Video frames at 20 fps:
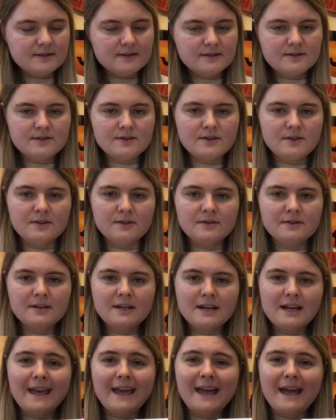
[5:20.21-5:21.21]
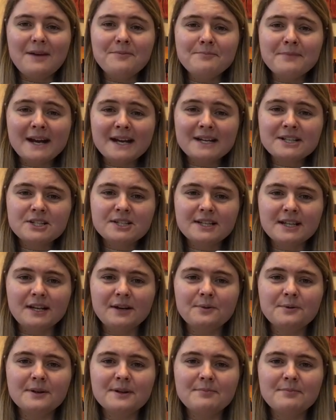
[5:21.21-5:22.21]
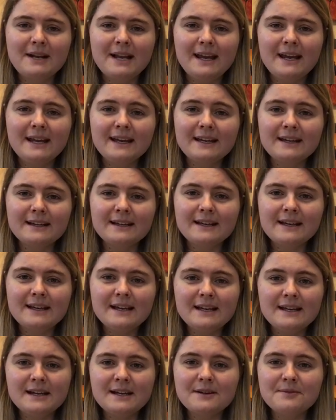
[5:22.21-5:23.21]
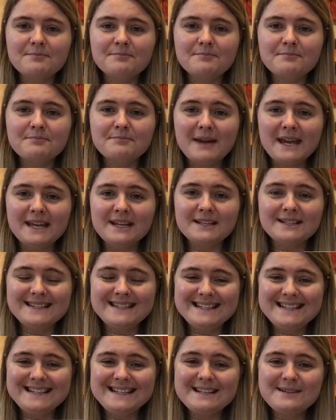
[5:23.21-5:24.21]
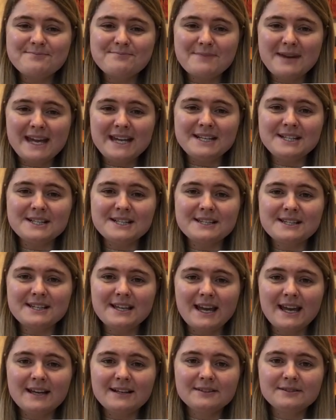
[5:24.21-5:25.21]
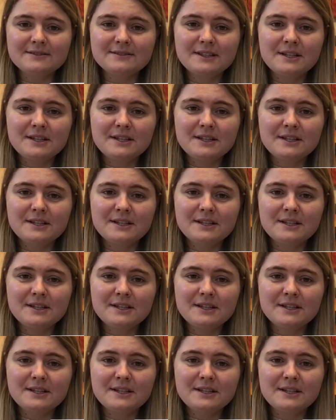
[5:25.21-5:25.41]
So, imagining we're playing in a D major scale,